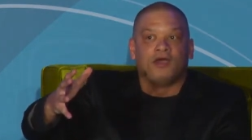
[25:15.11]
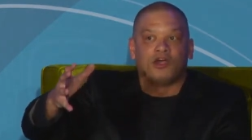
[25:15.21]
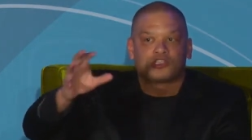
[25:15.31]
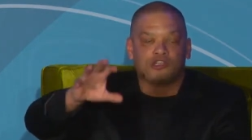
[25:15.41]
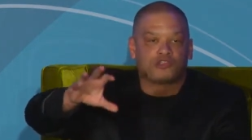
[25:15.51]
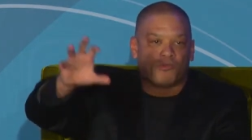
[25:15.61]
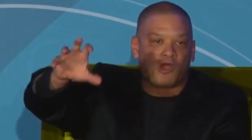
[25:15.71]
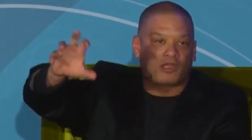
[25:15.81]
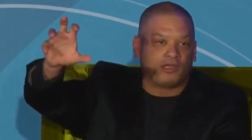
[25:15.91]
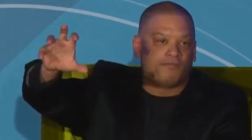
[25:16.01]
our search
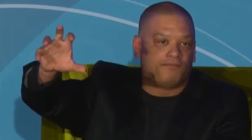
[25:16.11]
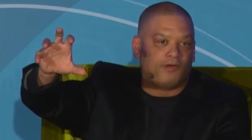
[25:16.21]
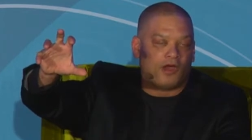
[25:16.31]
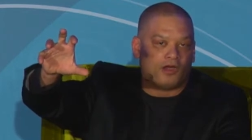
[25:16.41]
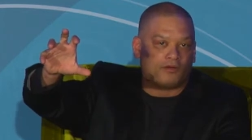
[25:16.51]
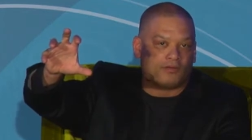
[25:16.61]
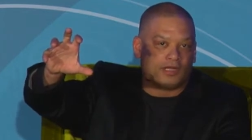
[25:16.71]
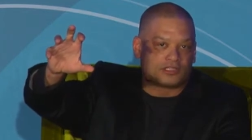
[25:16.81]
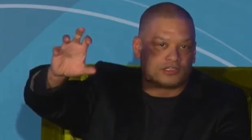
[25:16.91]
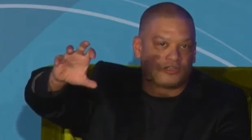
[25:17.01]
marketing, our
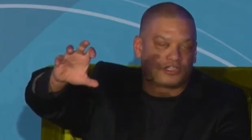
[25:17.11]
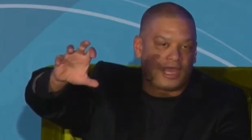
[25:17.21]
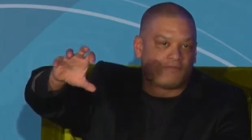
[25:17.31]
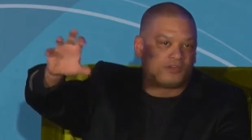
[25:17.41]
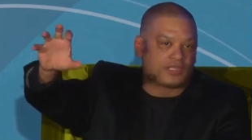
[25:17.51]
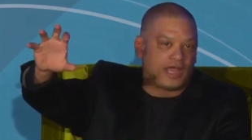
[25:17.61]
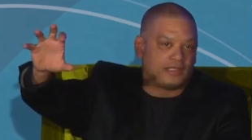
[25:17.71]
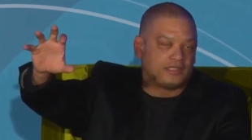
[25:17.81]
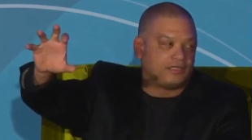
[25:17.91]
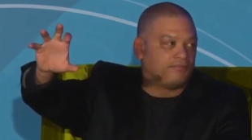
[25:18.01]
search
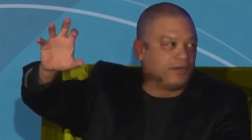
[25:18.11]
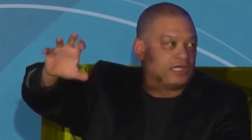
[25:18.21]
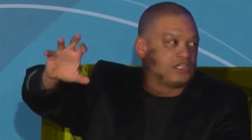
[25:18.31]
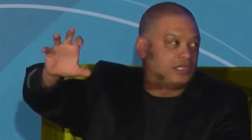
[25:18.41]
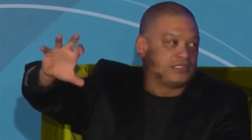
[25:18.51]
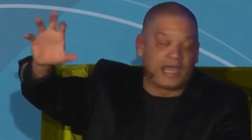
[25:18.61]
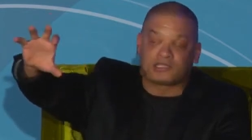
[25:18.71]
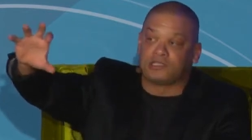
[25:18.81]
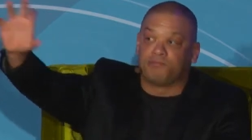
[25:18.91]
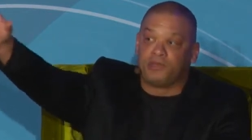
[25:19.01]
advertising budget is
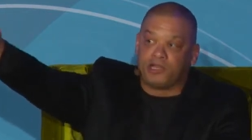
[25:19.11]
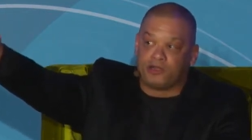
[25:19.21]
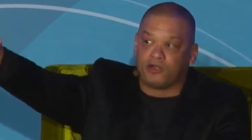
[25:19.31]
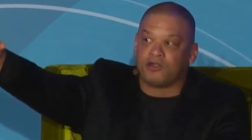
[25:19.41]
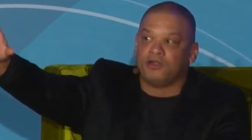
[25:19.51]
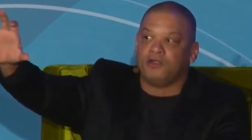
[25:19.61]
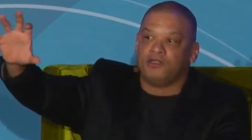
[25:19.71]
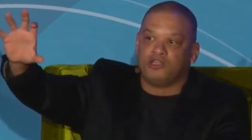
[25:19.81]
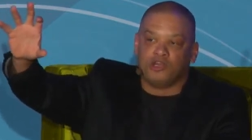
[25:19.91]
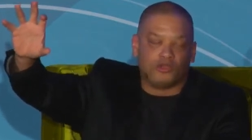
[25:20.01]
actually bigger
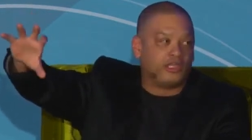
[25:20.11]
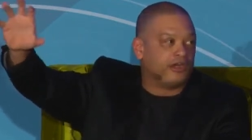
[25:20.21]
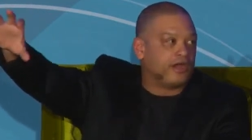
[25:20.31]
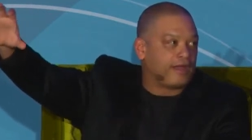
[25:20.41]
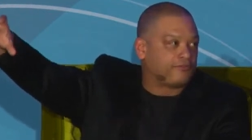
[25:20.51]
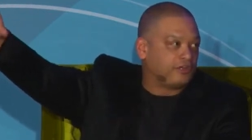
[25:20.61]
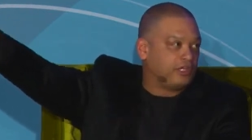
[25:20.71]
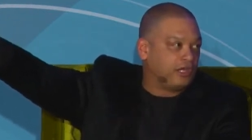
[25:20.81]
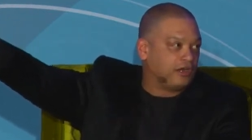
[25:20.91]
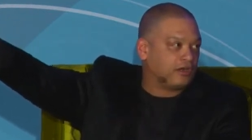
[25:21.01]
you know, year after
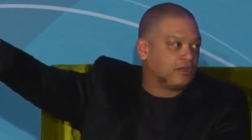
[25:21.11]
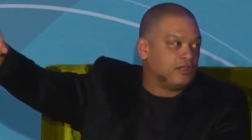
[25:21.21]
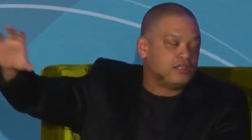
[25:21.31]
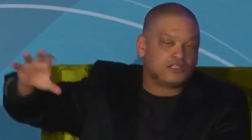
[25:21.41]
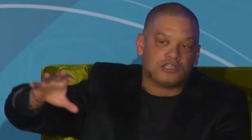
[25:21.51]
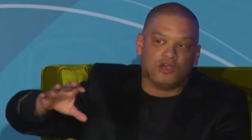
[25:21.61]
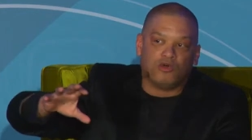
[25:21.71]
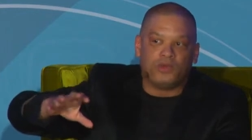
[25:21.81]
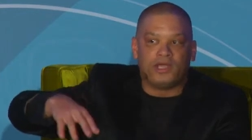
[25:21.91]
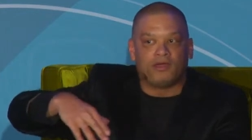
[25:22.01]
year. So
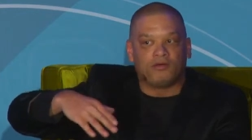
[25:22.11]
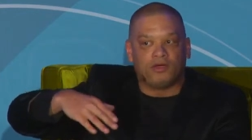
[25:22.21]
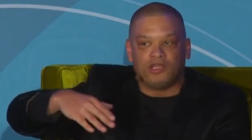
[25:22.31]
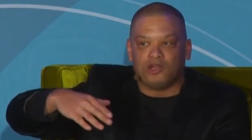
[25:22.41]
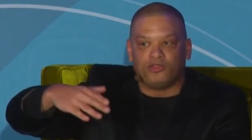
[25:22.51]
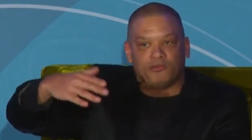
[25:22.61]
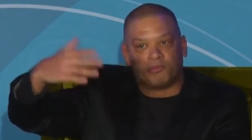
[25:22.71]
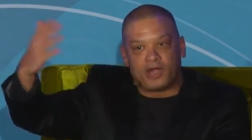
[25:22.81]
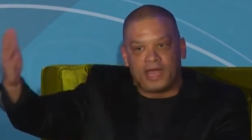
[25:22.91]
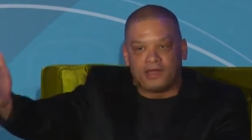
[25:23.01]
we, you know, the
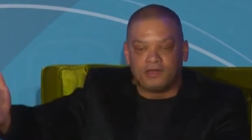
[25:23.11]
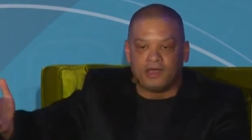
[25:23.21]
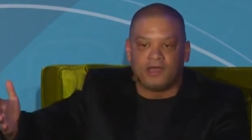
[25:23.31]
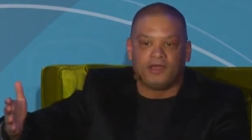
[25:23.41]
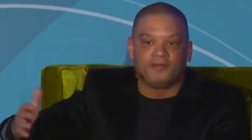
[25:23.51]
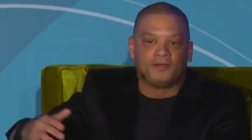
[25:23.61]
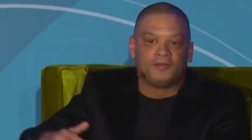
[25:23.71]
brand, uh,